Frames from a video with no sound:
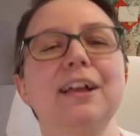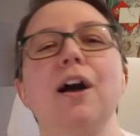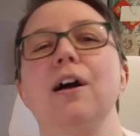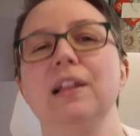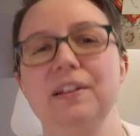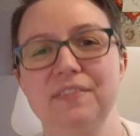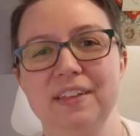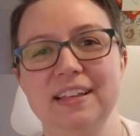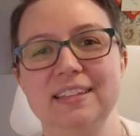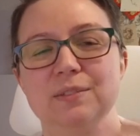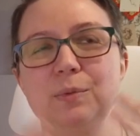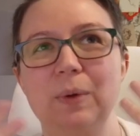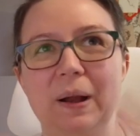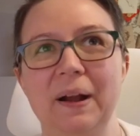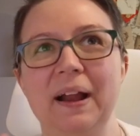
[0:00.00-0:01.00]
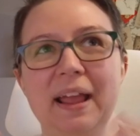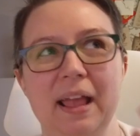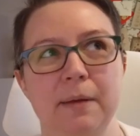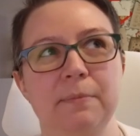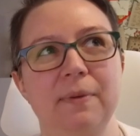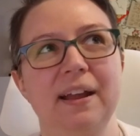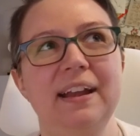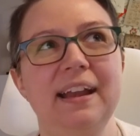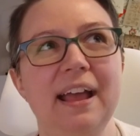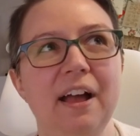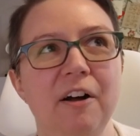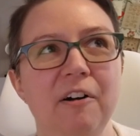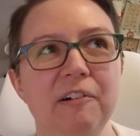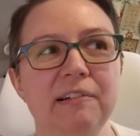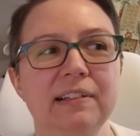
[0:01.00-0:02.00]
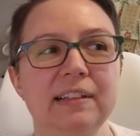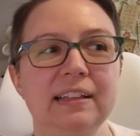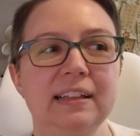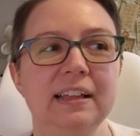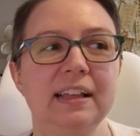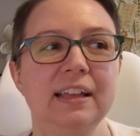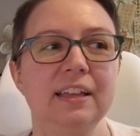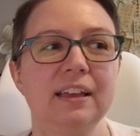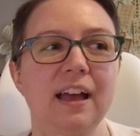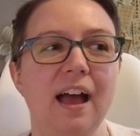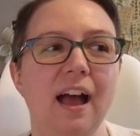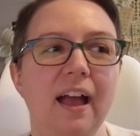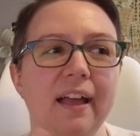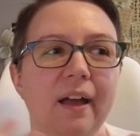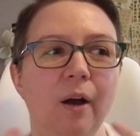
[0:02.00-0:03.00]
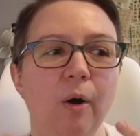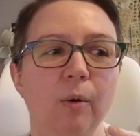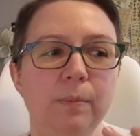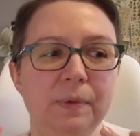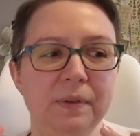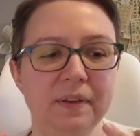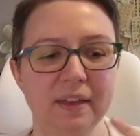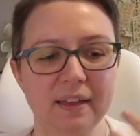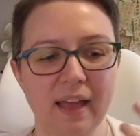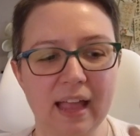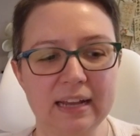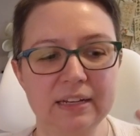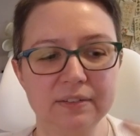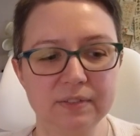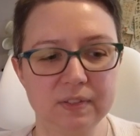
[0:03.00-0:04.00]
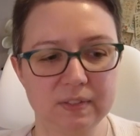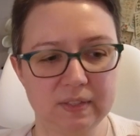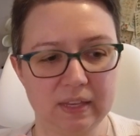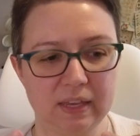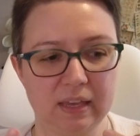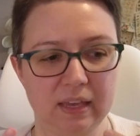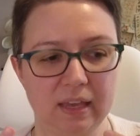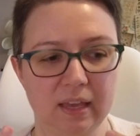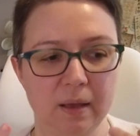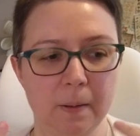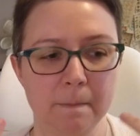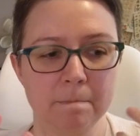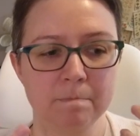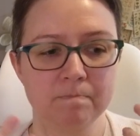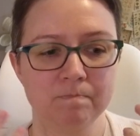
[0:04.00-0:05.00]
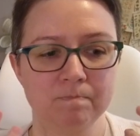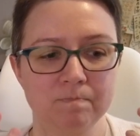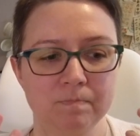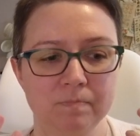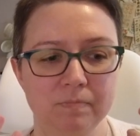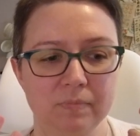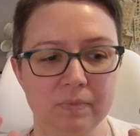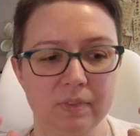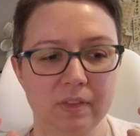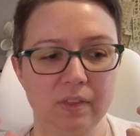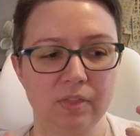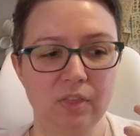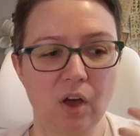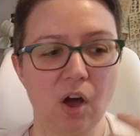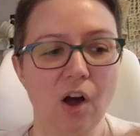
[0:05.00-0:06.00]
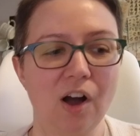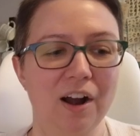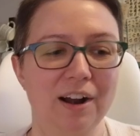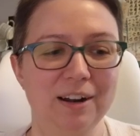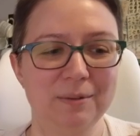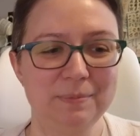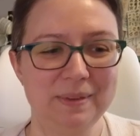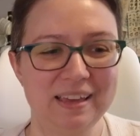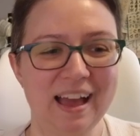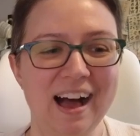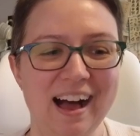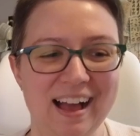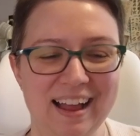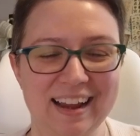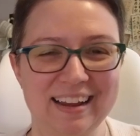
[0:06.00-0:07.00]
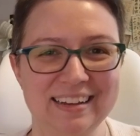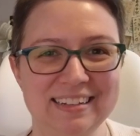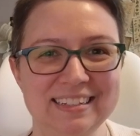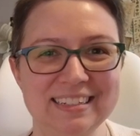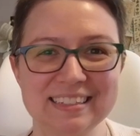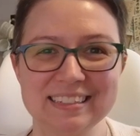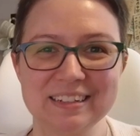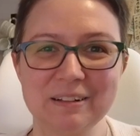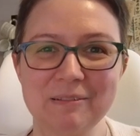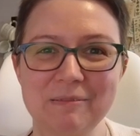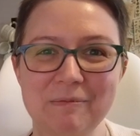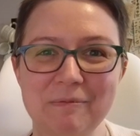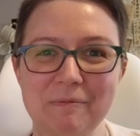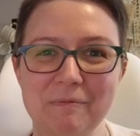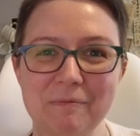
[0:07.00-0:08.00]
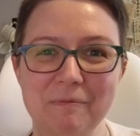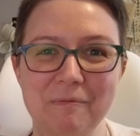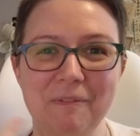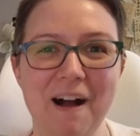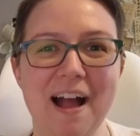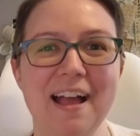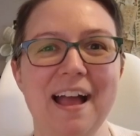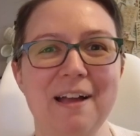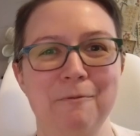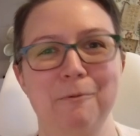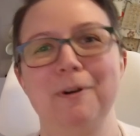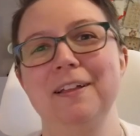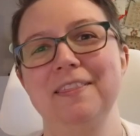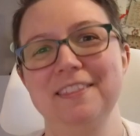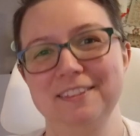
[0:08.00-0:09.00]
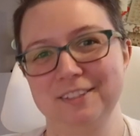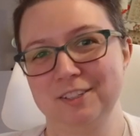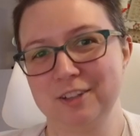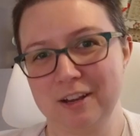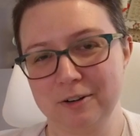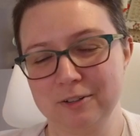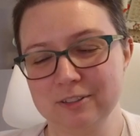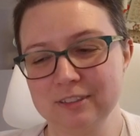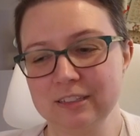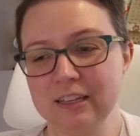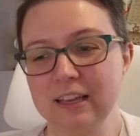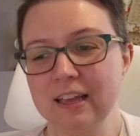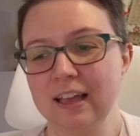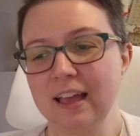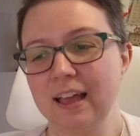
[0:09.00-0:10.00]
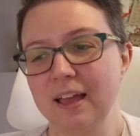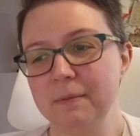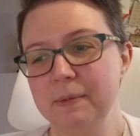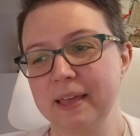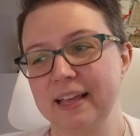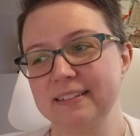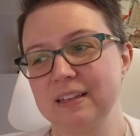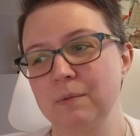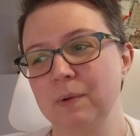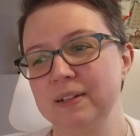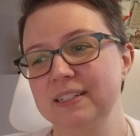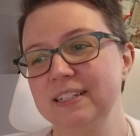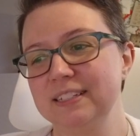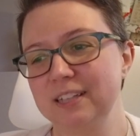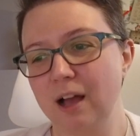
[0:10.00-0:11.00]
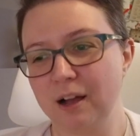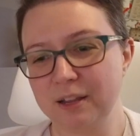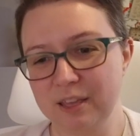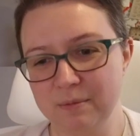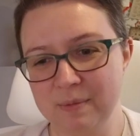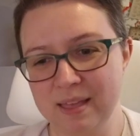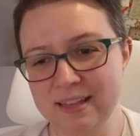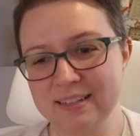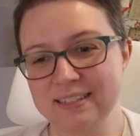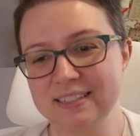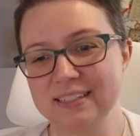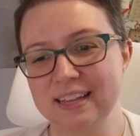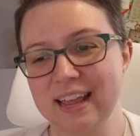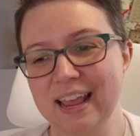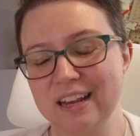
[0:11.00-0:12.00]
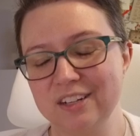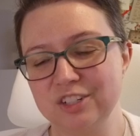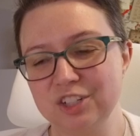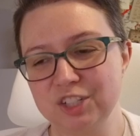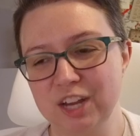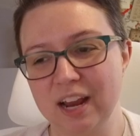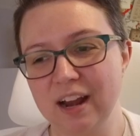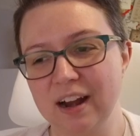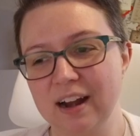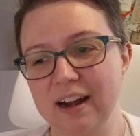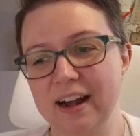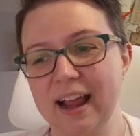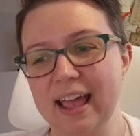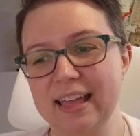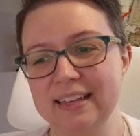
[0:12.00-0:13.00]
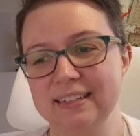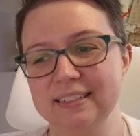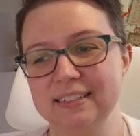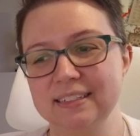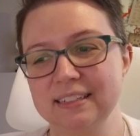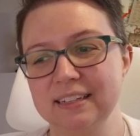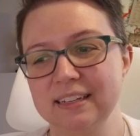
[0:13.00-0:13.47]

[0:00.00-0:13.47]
all of this, where I am right now, I hope you can kind of see the heart behind why I want this channel. Because I want to document and share, and